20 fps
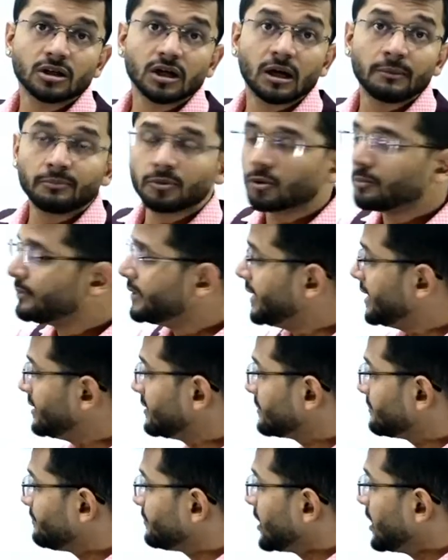not
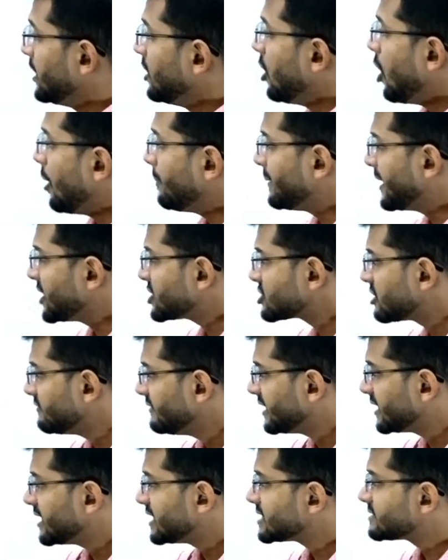appropriate.
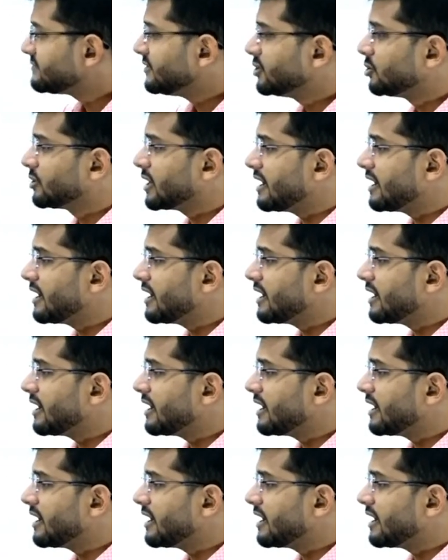Operational weakness.